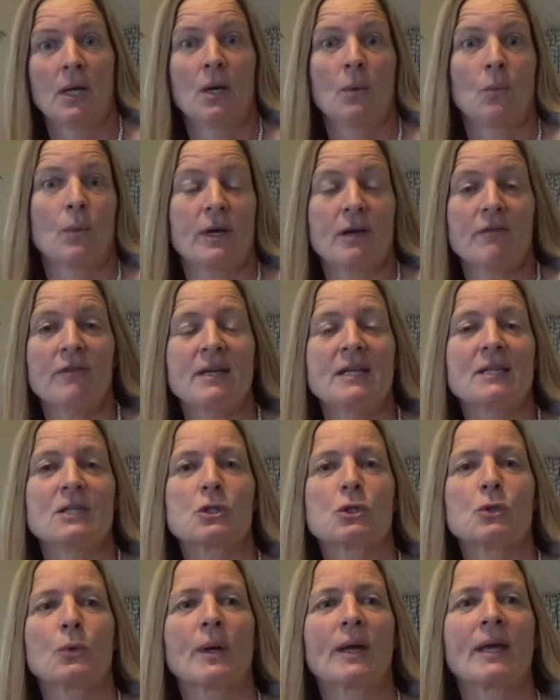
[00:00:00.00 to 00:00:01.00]
whatever he's
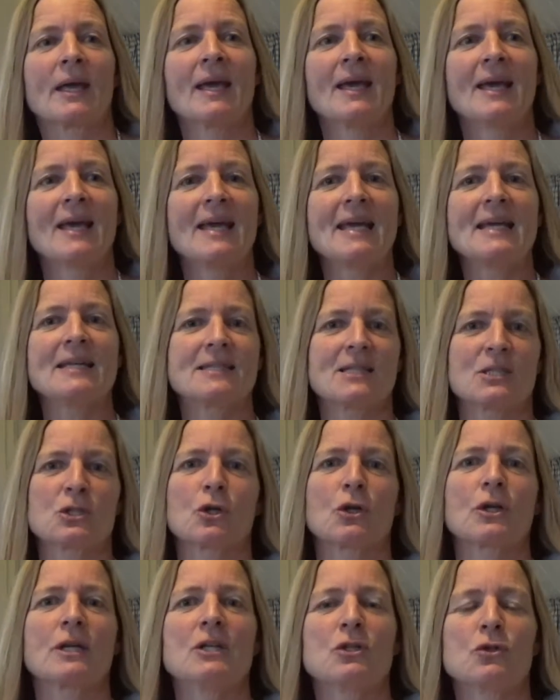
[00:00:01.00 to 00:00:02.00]
doing. He's just
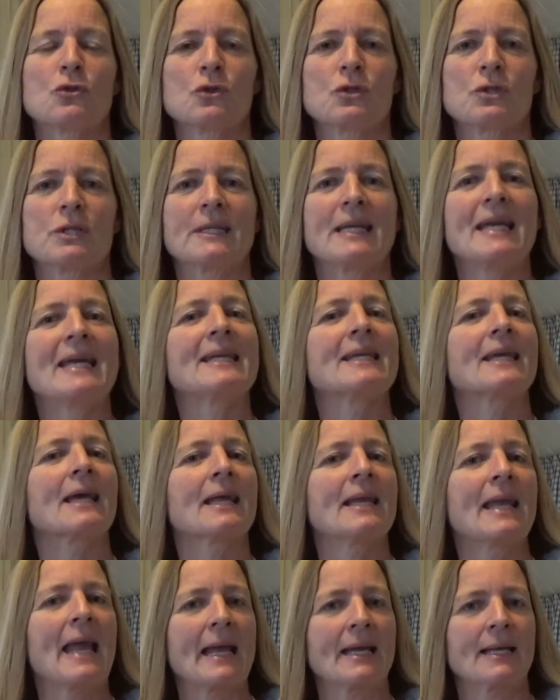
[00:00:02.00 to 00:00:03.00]
not interested in
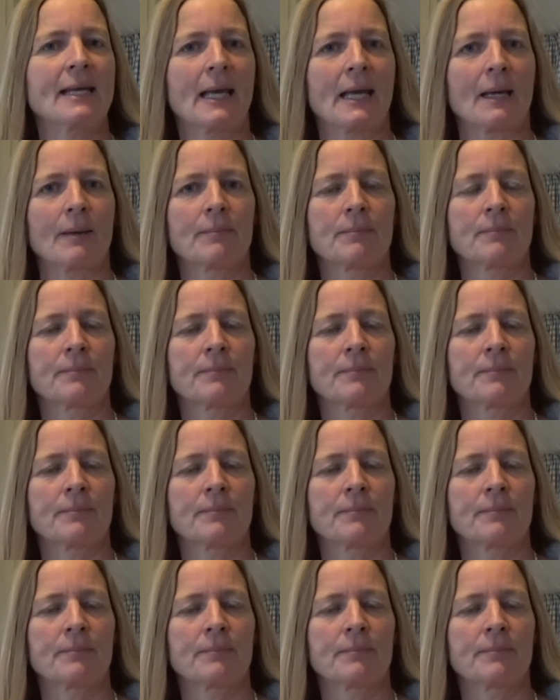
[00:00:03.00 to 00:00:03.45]
connecting.